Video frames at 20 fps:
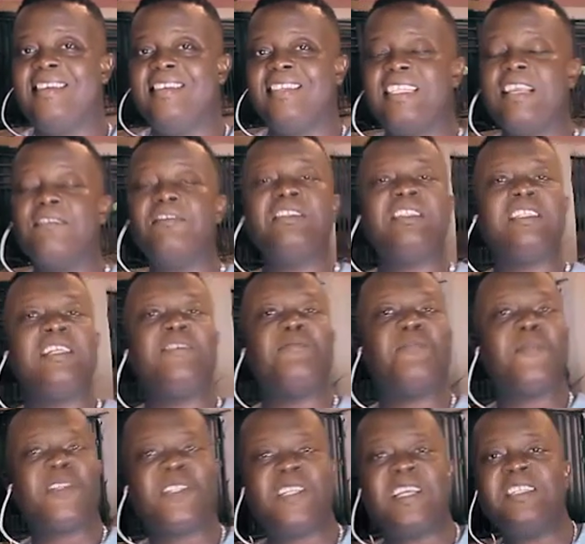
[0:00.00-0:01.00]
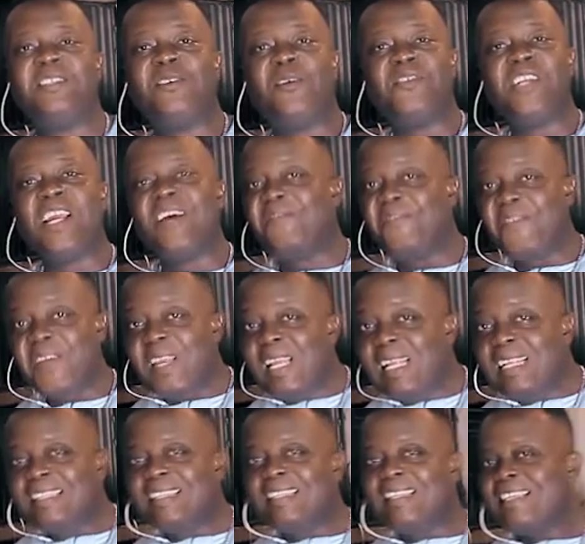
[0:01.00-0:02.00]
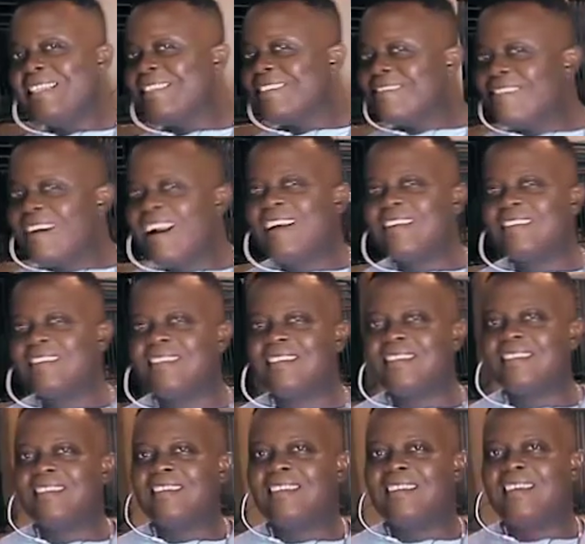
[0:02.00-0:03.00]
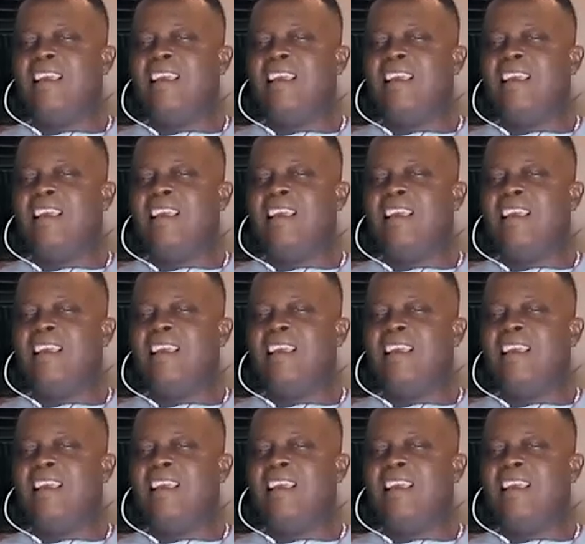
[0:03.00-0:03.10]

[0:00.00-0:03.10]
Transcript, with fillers: 70% of their feed is grass.